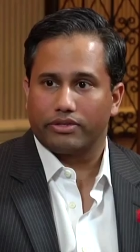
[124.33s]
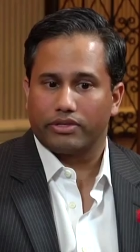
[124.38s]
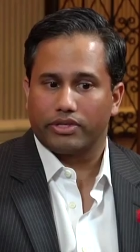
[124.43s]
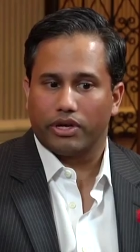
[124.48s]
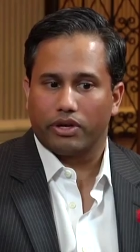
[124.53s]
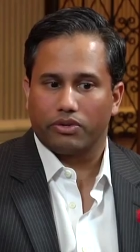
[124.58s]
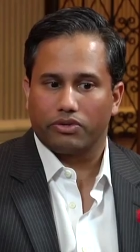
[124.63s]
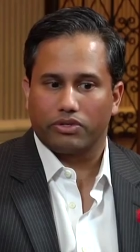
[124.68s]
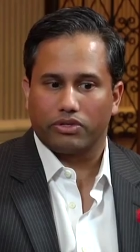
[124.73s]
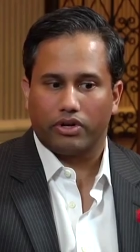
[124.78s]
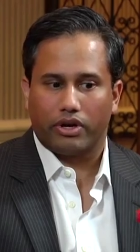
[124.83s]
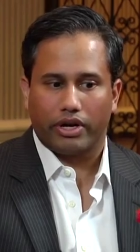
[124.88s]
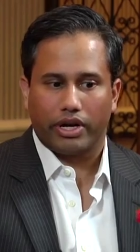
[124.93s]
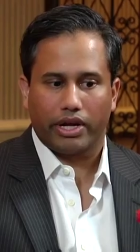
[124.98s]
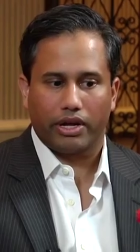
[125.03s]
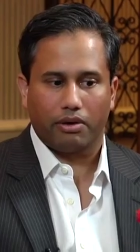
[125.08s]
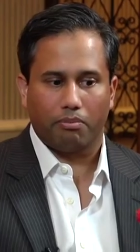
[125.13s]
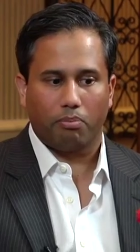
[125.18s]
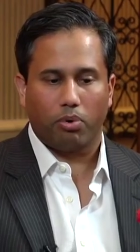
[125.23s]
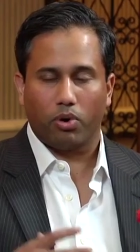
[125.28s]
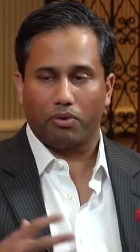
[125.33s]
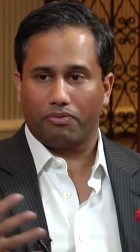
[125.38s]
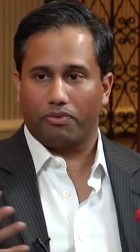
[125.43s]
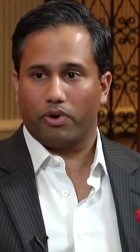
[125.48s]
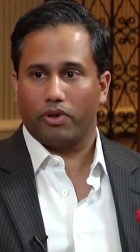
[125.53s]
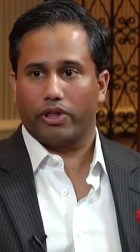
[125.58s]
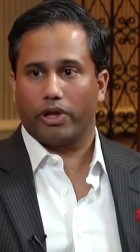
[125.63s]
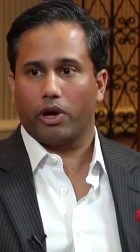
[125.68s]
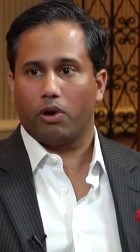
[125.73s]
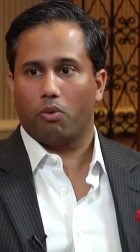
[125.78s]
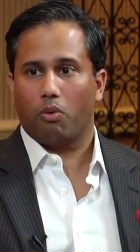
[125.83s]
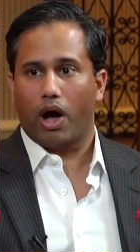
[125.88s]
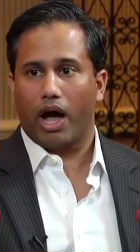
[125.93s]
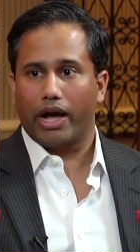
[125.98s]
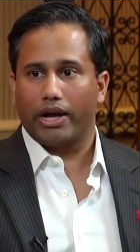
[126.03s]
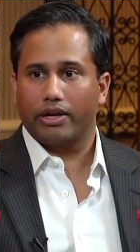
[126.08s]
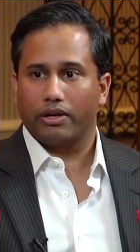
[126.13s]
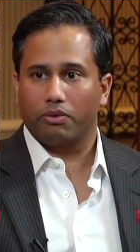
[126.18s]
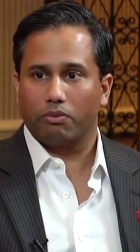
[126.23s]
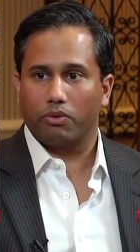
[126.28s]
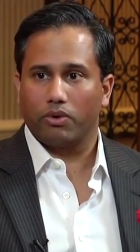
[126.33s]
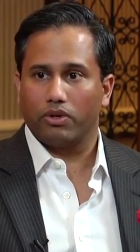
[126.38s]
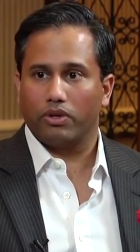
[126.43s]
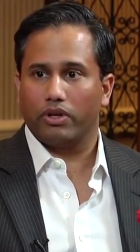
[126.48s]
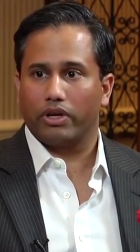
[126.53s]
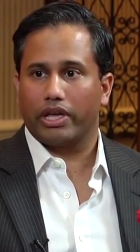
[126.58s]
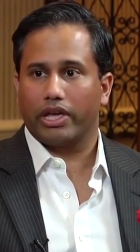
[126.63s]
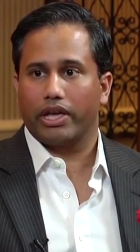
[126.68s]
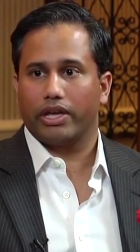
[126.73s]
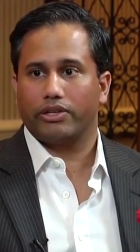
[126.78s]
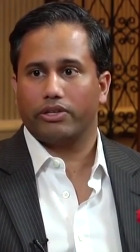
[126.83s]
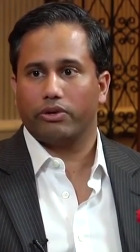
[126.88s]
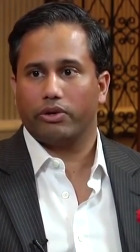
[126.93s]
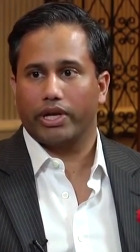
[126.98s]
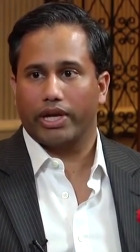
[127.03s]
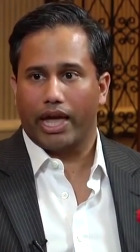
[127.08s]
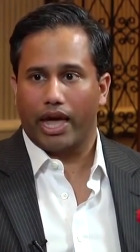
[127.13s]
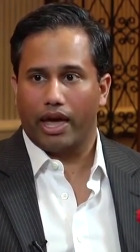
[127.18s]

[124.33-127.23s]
So starting portfolio-wide, we're looking at doing